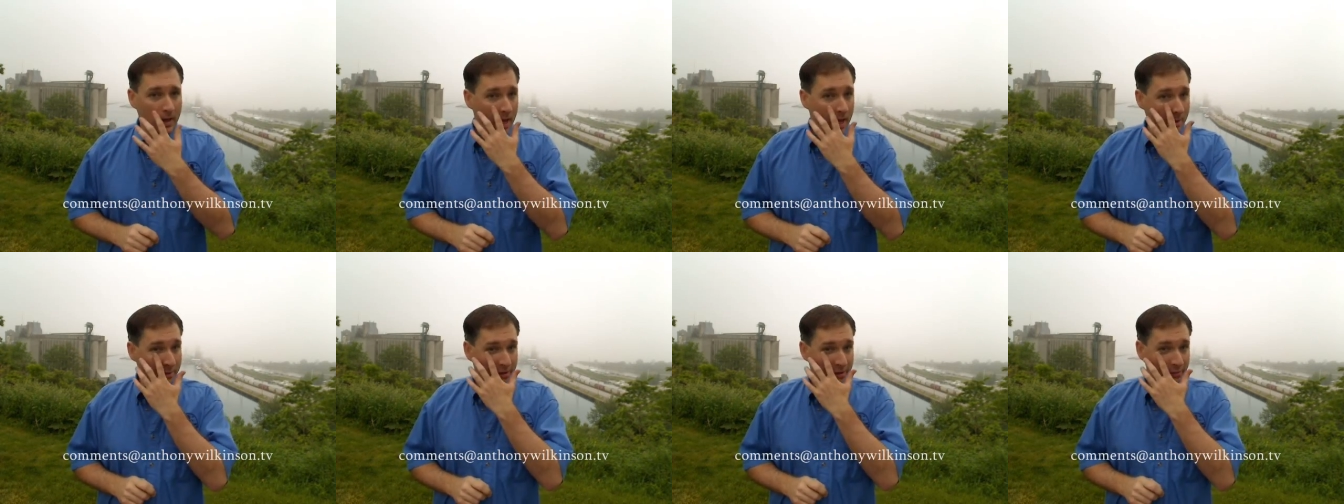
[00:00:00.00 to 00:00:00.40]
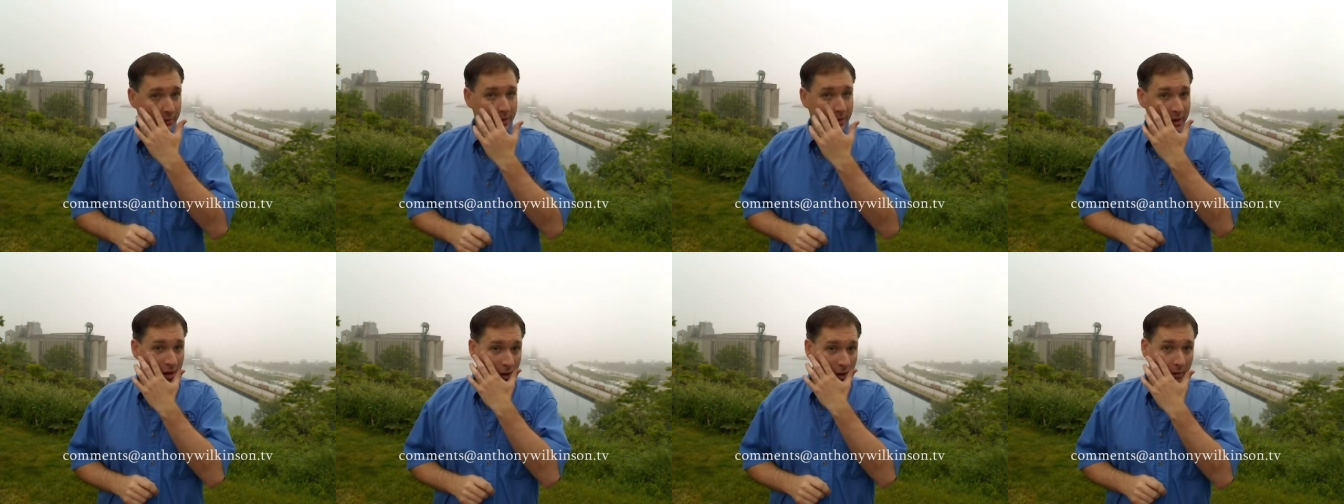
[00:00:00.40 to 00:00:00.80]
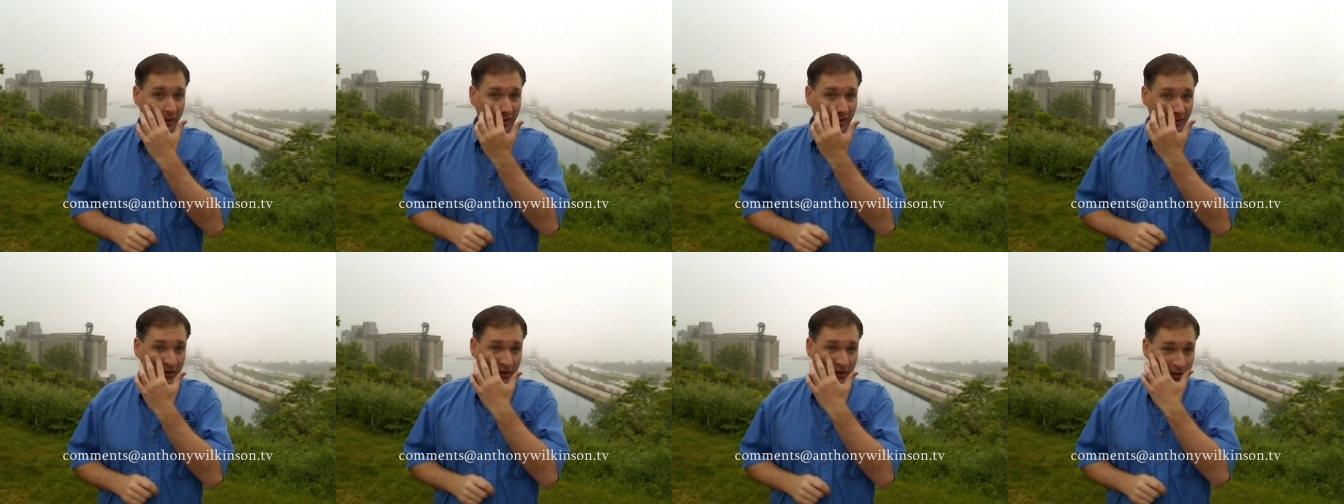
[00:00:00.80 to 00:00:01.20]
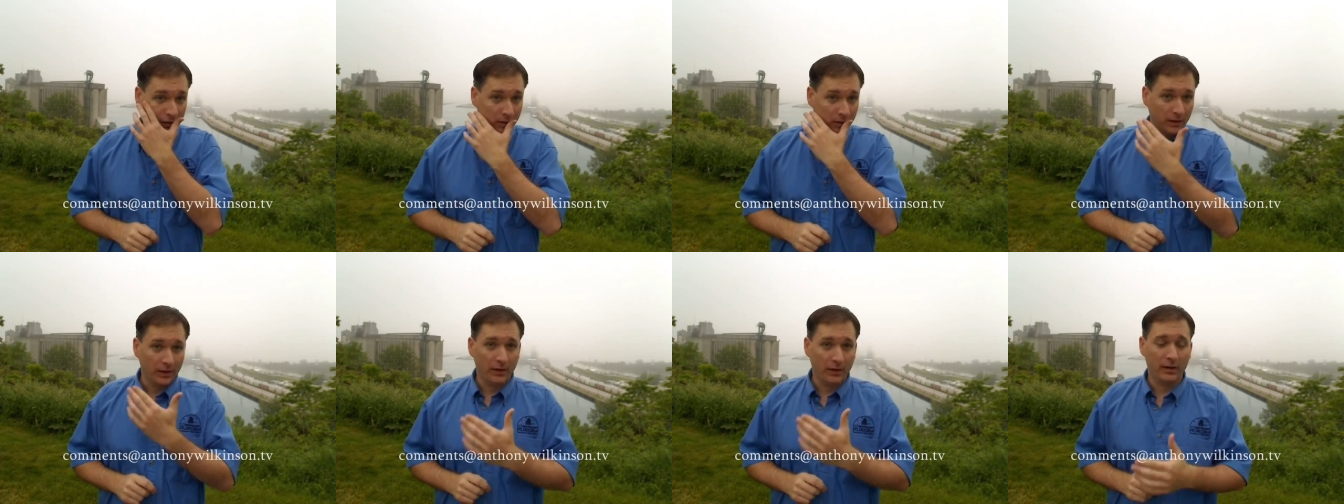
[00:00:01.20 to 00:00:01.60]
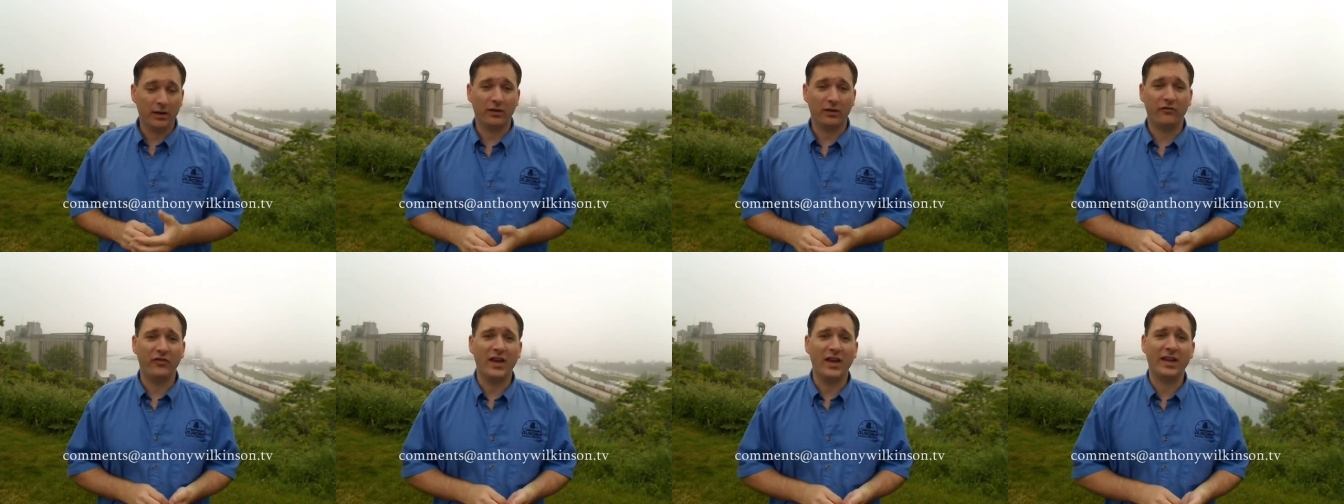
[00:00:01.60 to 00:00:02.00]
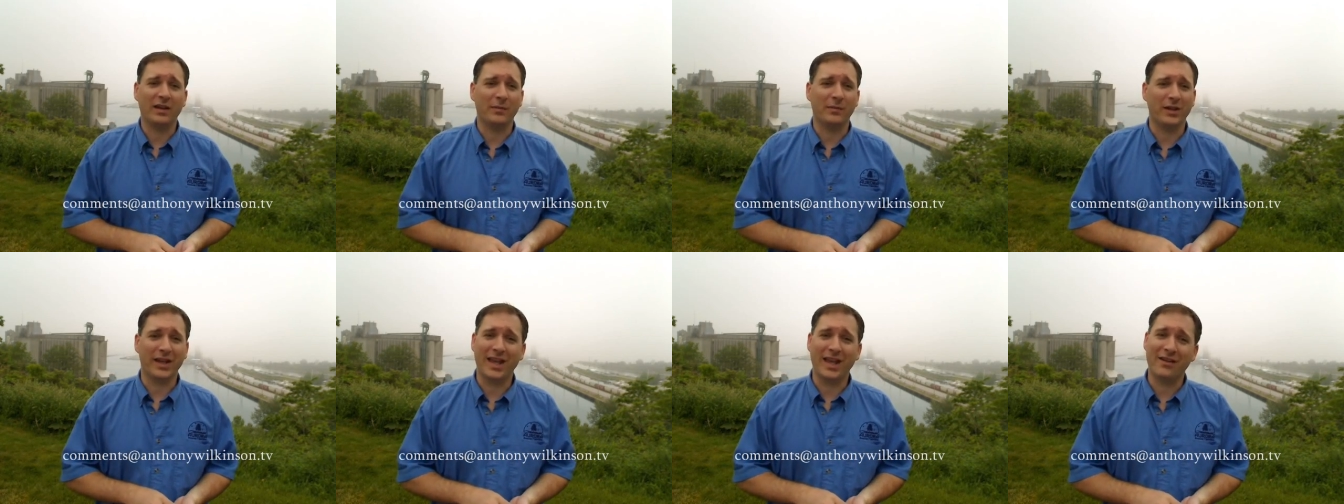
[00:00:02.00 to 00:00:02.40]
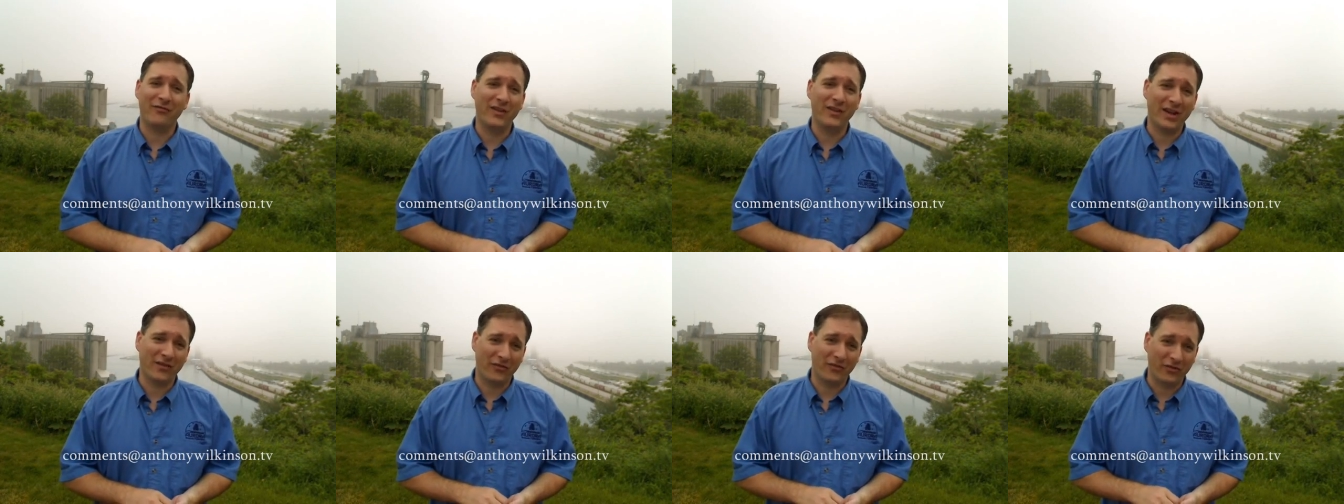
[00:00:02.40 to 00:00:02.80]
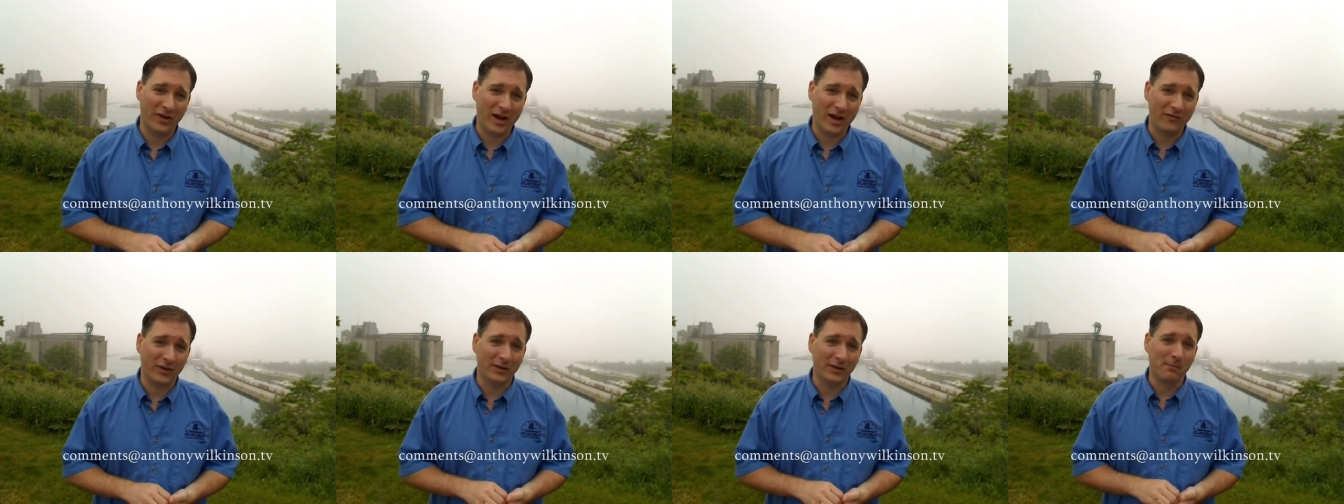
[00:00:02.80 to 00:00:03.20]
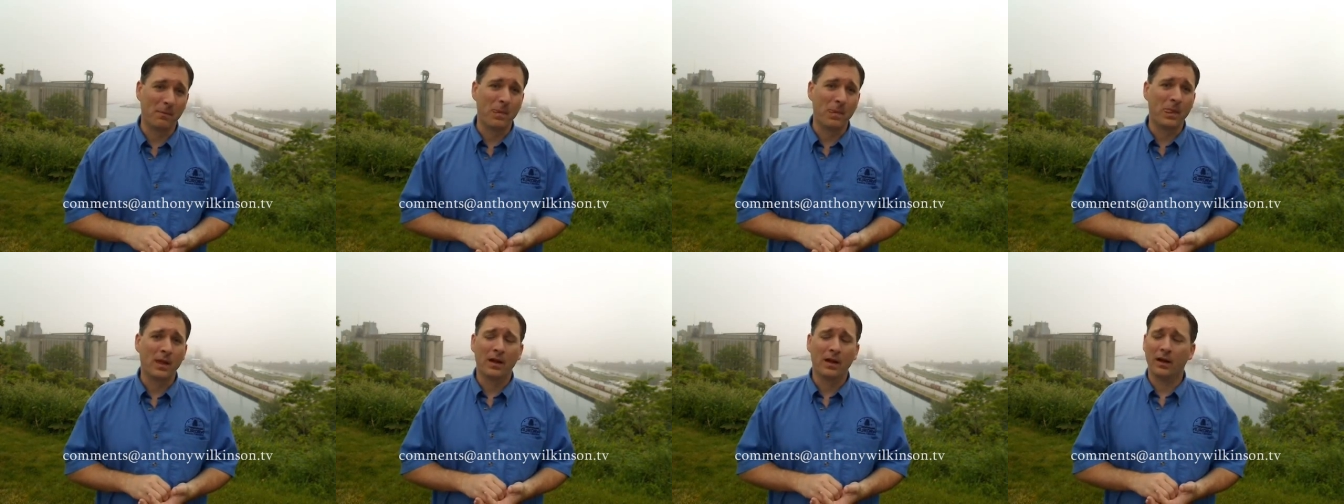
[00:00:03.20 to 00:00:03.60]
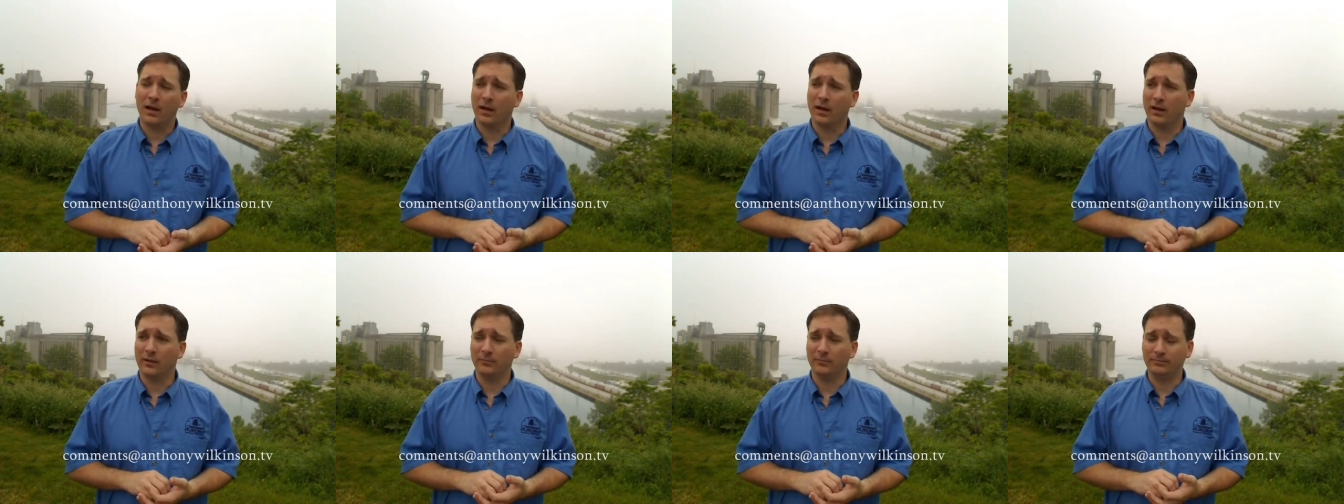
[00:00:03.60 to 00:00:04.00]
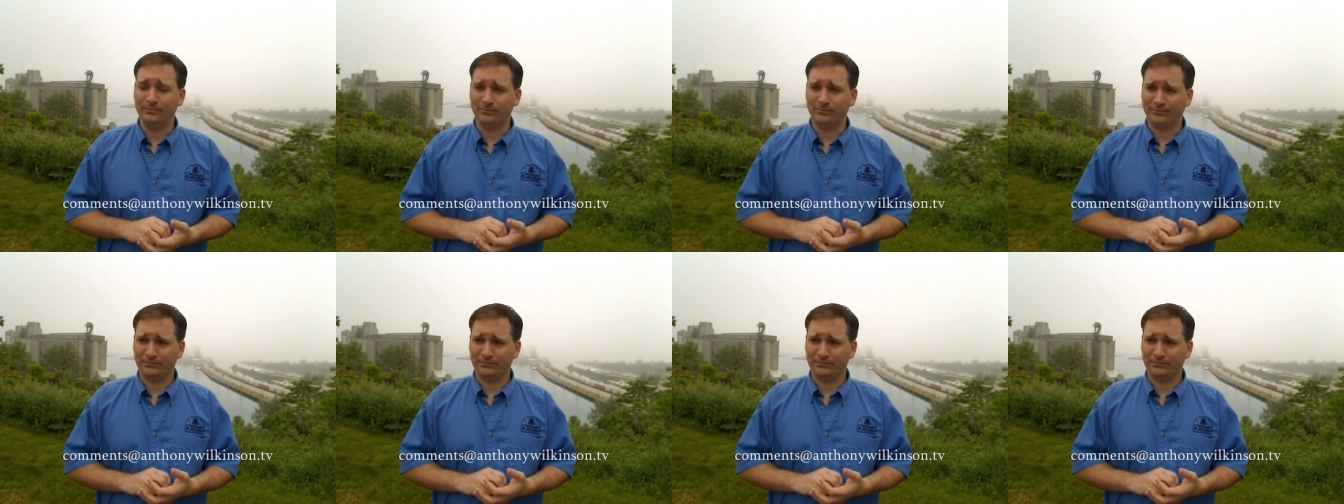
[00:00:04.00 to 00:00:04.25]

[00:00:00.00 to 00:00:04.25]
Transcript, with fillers: I mean, we can always you can fake it, but you can't fake it forever. Um,